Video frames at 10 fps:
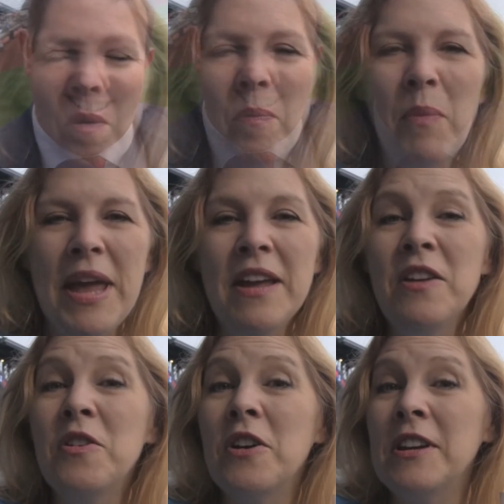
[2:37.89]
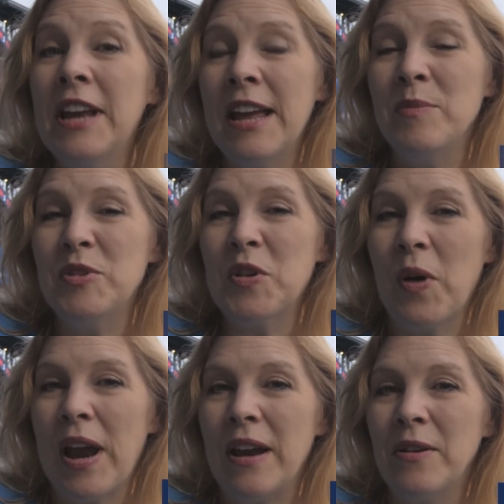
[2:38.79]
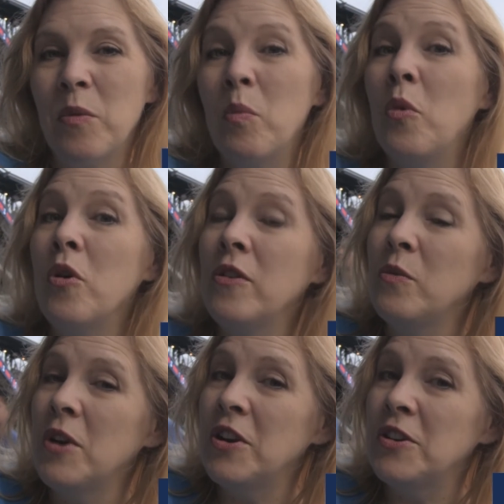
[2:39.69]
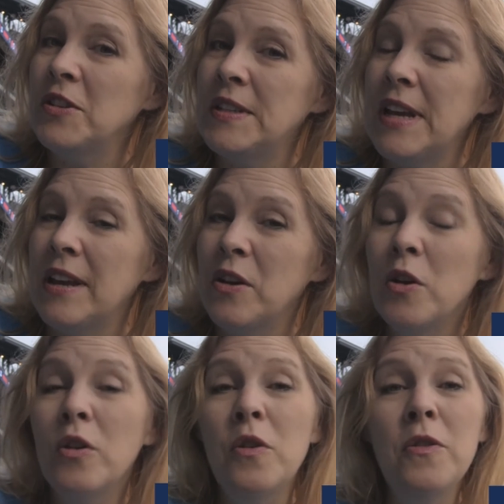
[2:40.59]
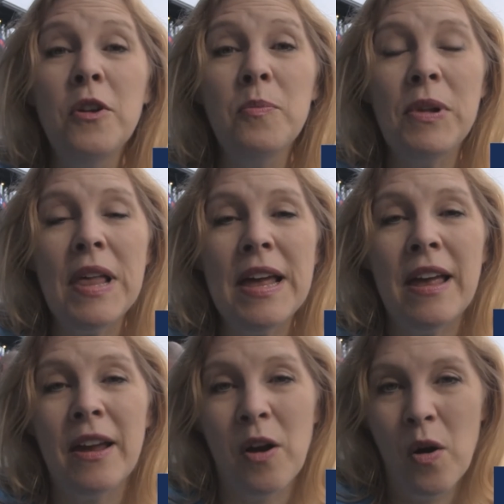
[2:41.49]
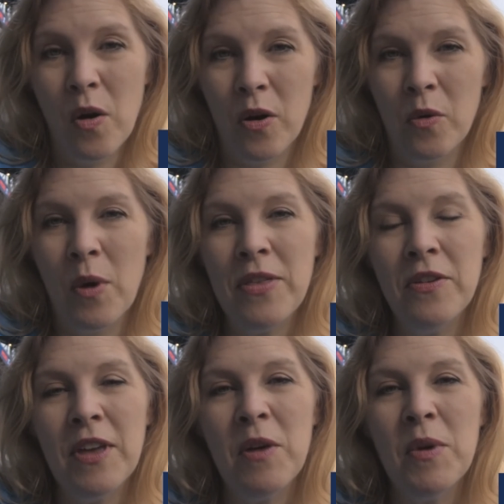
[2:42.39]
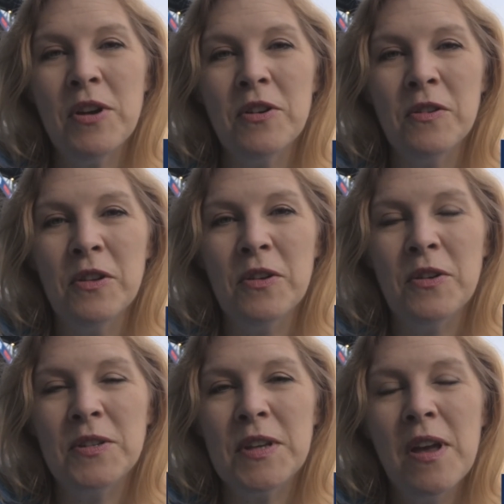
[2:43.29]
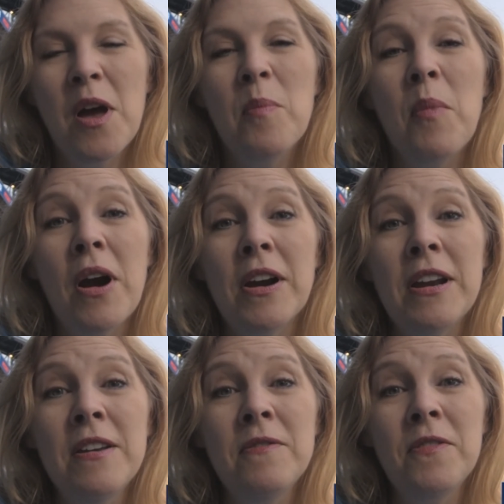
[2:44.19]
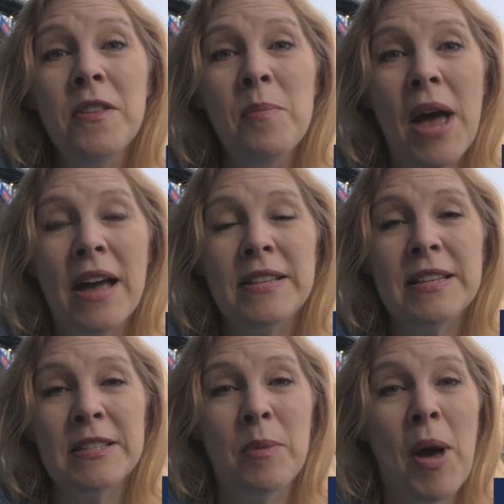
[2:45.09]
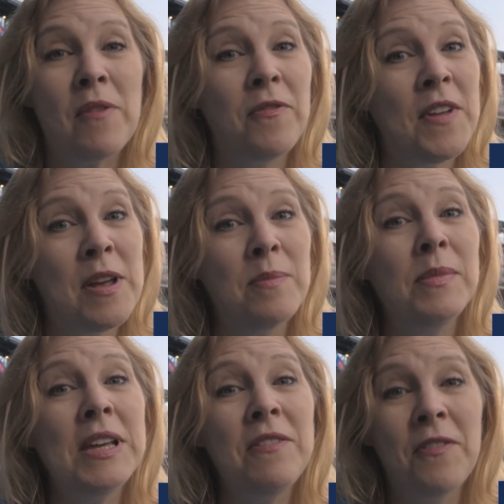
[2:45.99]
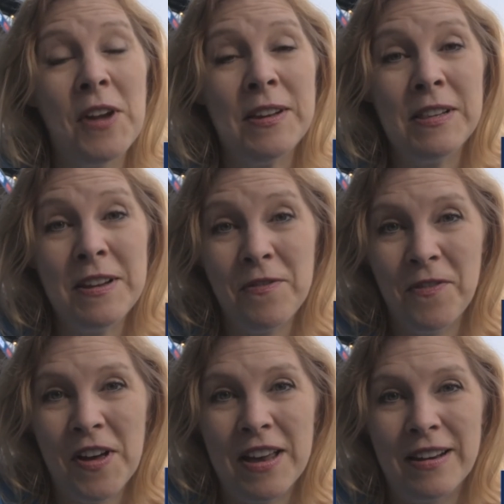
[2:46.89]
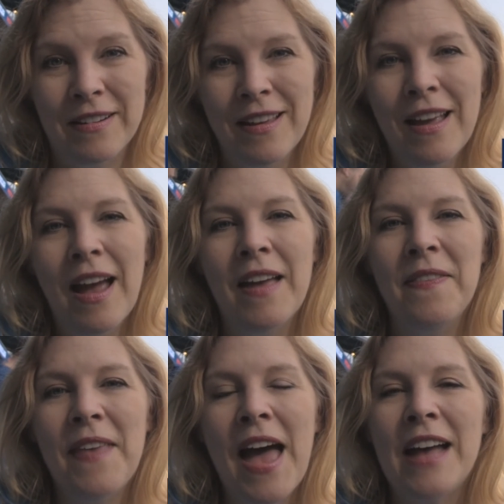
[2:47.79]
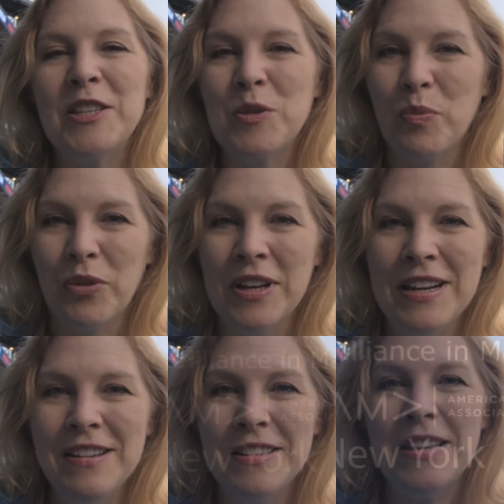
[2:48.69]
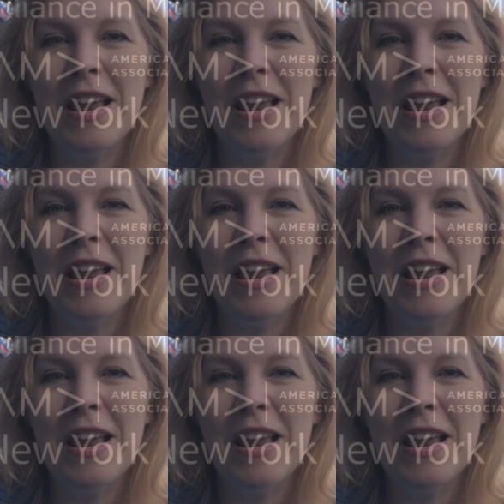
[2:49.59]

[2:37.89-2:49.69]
Making good games great, more than where you sit, who they're playing, or whether they win or lose. Marketing for the Mets is about family-friendly fun, and that's brilliance